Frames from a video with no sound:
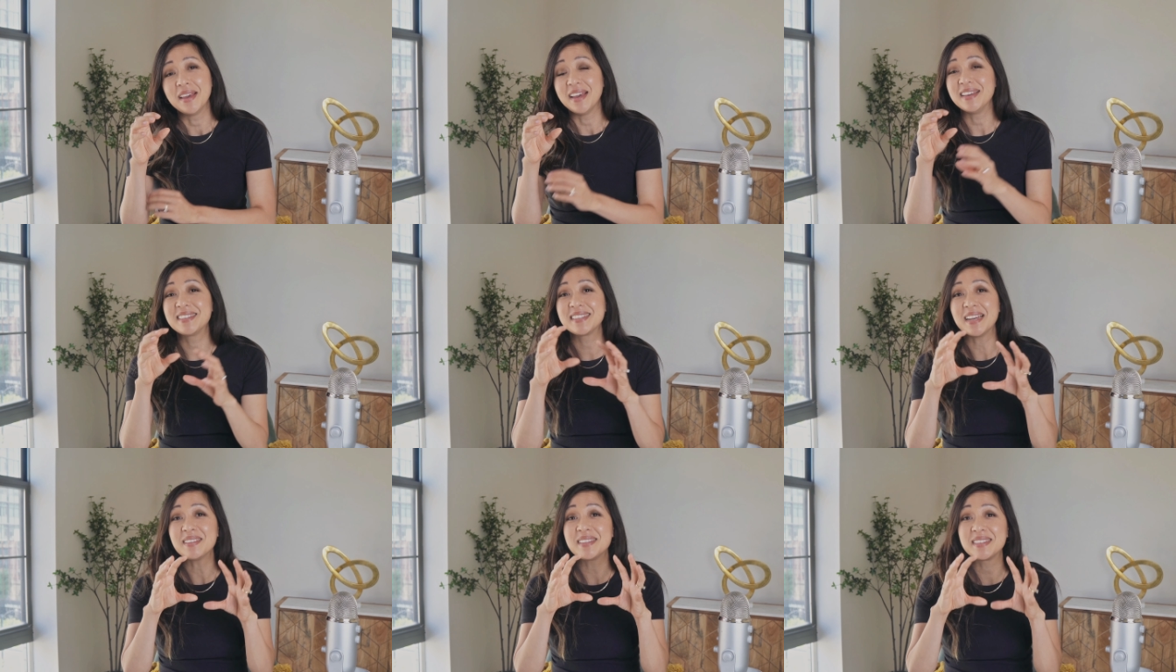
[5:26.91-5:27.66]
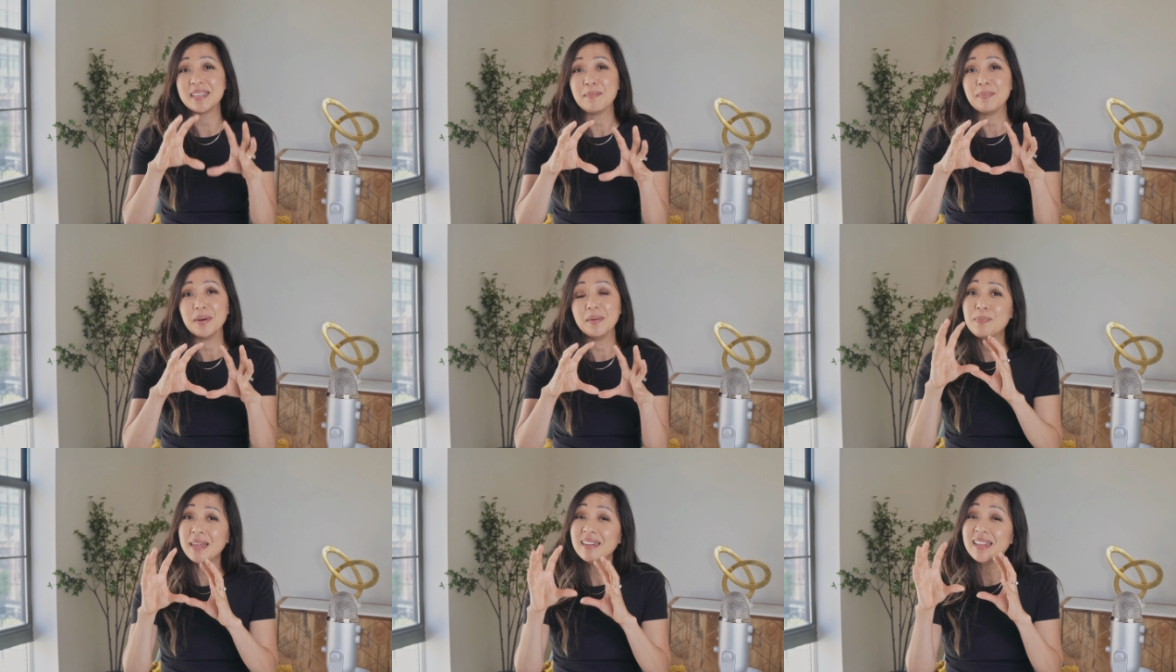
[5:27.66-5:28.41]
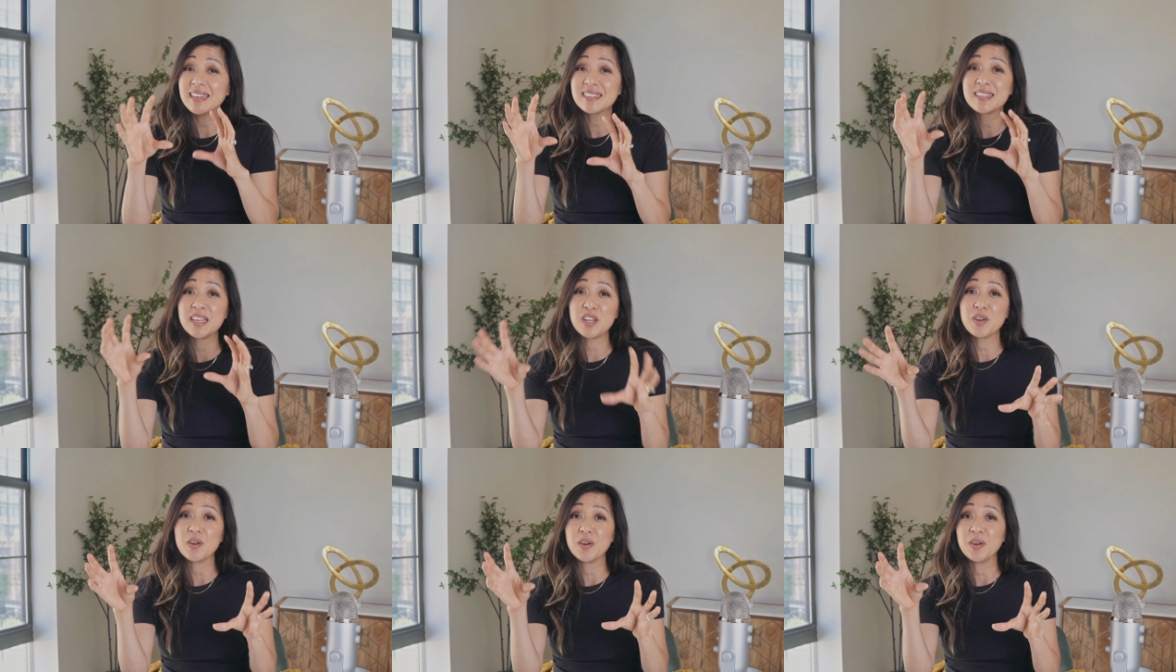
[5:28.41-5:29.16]
It sounds simple, spend less than
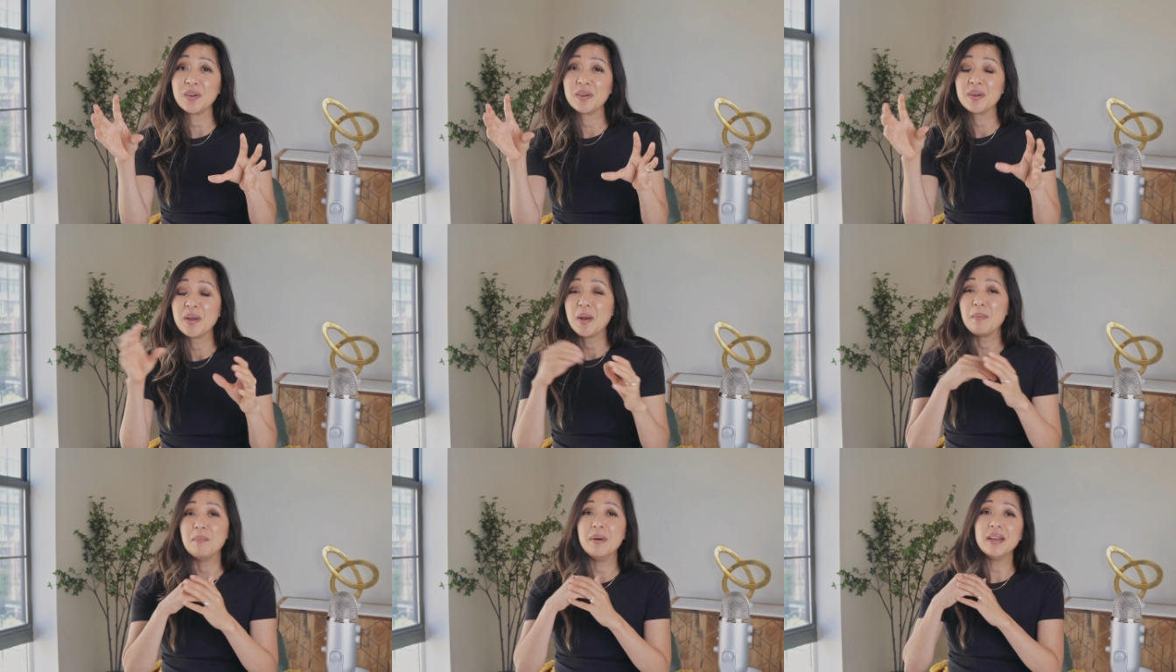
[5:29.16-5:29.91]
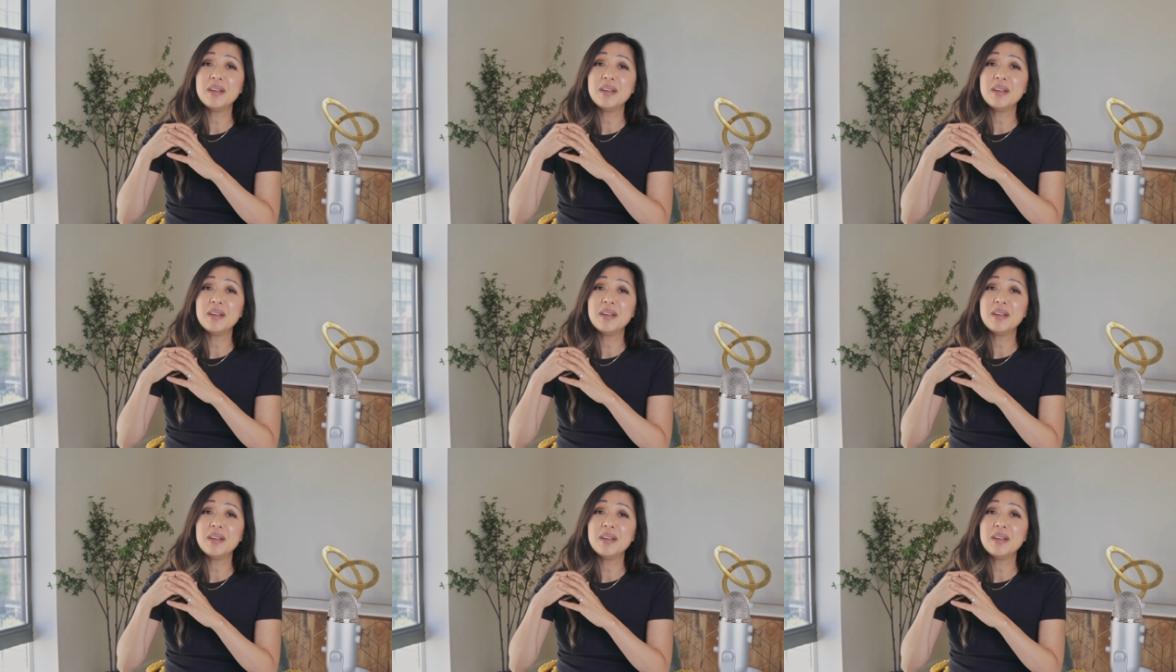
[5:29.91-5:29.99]
you earn, but